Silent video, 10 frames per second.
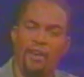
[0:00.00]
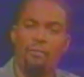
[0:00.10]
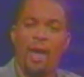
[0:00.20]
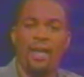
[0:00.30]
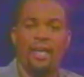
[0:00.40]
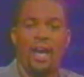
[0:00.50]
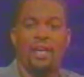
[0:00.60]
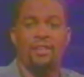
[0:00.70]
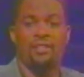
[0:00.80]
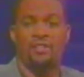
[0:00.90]
film
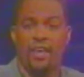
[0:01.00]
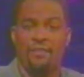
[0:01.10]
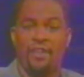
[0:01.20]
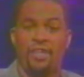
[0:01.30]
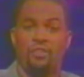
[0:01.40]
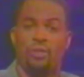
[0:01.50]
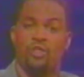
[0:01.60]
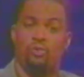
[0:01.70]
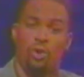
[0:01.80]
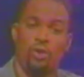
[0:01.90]
icon in the 70s
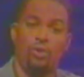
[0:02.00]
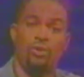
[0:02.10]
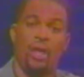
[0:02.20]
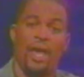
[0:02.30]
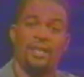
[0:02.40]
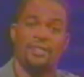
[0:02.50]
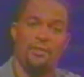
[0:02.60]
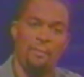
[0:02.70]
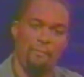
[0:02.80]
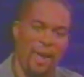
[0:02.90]
with his role as
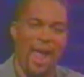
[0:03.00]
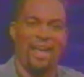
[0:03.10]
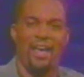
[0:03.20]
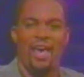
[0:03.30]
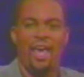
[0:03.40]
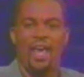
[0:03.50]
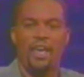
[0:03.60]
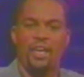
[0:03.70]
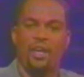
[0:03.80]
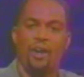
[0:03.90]
the Mack.
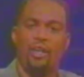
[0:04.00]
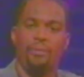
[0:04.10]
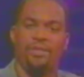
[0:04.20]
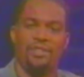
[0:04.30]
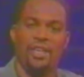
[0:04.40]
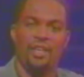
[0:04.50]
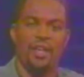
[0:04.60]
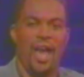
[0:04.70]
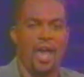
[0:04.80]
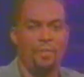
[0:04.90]
He can currently be seen
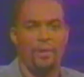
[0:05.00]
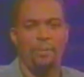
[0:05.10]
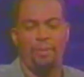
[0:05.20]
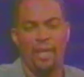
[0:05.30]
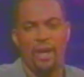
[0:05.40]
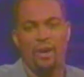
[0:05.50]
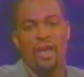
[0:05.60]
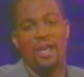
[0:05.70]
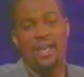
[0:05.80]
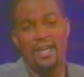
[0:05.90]
in How to Be a
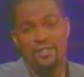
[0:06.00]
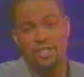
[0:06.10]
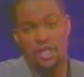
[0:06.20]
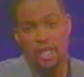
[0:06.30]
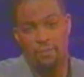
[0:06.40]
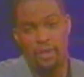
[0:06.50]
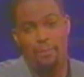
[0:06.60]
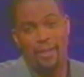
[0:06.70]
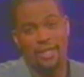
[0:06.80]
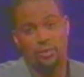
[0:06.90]
Player. Ladies and gentlemen,
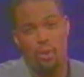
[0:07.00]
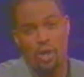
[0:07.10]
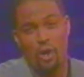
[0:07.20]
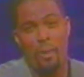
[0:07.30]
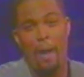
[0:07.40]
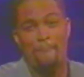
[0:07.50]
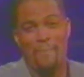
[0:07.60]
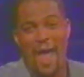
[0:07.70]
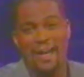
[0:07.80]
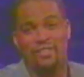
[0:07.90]
please welcome
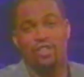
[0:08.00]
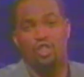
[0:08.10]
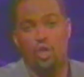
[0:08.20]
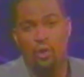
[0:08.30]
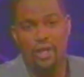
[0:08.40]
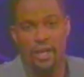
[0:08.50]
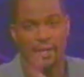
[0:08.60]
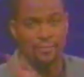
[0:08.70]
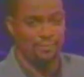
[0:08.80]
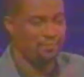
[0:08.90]
Max Julien.